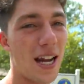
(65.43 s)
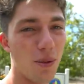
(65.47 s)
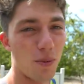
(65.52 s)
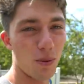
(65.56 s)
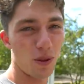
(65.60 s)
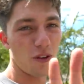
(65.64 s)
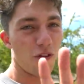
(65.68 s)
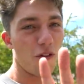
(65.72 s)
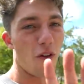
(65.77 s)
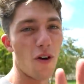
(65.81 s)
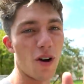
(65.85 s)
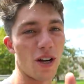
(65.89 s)
not
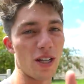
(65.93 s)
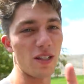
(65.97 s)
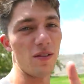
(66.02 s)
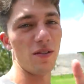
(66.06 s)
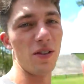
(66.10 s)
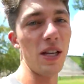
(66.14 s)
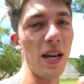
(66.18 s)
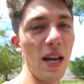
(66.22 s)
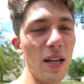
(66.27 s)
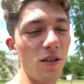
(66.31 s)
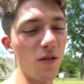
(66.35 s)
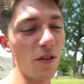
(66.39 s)
what the focus of
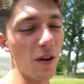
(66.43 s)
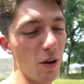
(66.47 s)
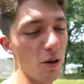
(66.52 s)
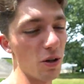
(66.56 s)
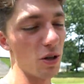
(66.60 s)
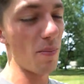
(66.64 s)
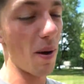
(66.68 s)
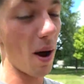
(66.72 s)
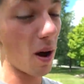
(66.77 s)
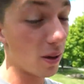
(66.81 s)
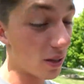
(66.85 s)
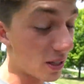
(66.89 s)
today's video
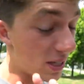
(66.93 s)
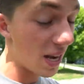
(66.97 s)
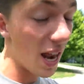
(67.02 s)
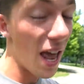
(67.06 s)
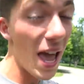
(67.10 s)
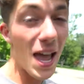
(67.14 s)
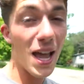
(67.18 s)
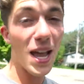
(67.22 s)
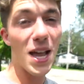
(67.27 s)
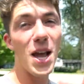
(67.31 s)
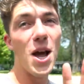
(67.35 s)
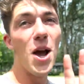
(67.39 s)
is about.
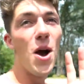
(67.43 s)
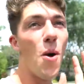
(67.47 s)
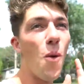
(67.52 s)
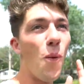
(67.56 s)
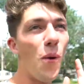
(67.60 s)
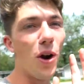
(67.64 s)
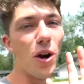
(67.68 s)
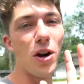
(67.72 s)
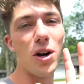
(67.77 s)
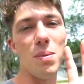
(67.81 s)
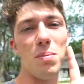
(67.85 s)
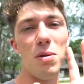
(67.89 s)
Today,
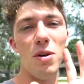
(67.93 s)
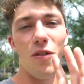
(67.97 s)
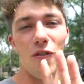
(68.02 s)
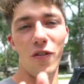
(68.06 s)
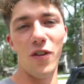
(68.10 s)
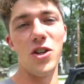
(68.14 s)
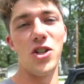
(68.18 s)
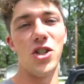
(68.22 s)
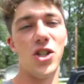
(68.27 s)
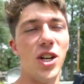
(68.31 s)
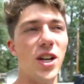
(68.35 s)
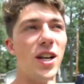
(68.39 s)
we're gonna be
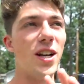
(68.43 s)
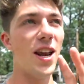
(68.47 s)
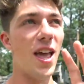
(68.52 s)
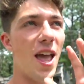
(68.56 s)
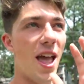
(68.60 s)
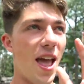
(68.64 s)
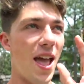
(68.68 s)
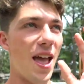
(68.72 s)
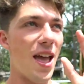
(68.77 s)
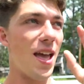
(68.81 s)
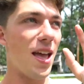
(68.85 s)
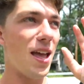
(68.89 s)
fishing
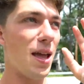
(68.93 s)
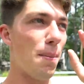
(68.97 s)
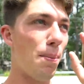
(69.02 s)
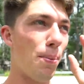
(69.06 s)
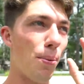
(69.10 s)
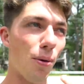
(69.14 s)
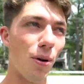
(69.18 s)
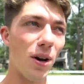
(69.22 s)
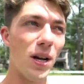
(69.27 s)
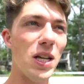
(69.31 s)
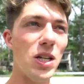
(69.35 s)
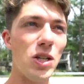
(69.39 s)
a
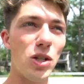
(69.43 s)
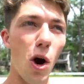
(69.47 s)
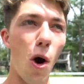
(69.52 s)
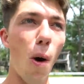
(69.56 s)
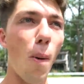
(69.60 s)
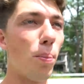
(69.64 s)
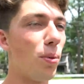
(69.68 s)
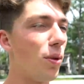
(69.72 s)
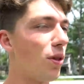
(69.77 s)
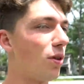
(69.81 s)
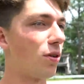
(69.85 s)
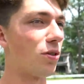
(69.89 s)
pretty
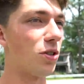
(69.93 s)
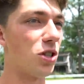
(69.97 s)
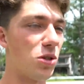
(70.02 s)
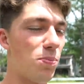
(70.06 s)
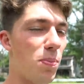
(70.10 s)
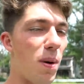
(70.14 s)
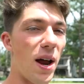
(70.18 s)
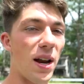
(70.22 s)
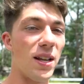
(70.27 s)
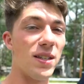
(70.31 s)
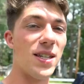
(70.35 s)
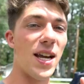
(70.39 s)
dope little
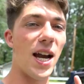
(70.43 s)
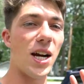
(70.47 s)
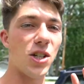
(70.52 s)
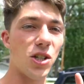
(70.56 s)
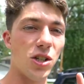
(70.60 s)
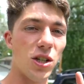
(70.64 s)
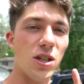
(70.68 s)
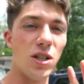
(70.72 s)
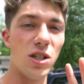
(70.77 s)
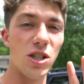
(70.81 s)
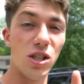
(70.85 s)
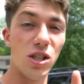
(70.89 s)
spot. It's actually a